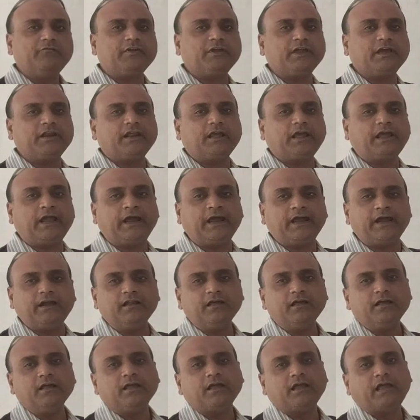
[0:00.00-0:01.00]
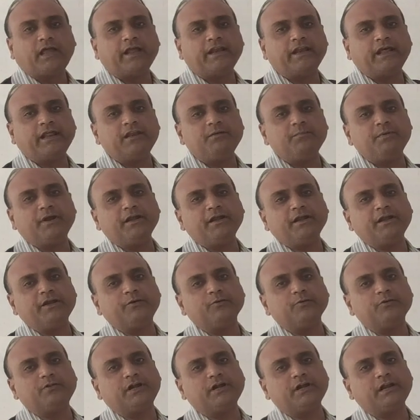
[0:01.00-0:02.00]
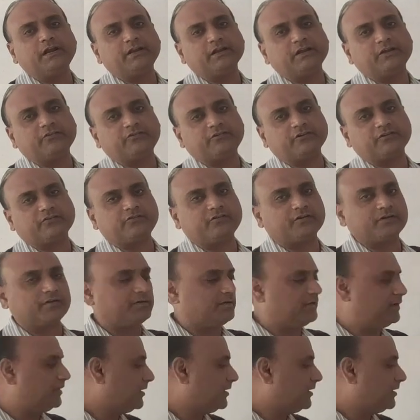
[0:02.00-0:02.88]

we can add an element into the data structure.